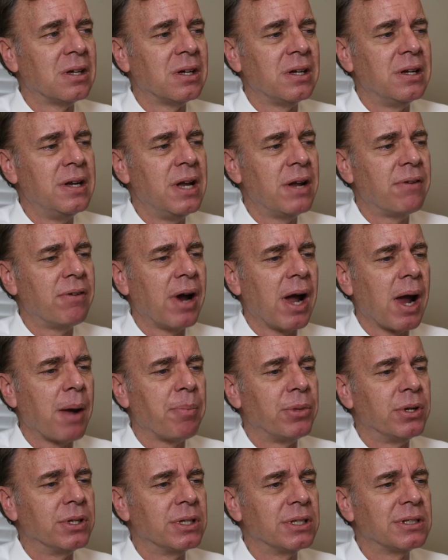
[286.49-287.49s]
It never
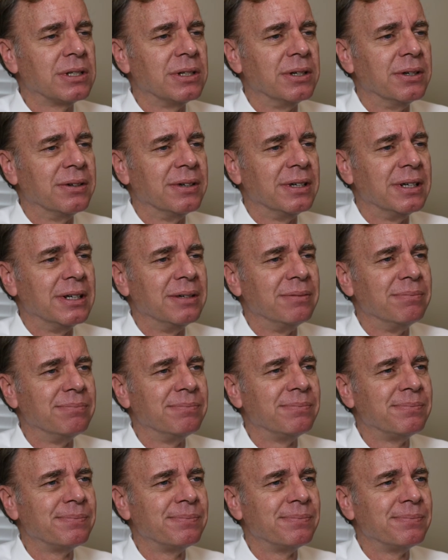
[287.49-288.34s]
happened, so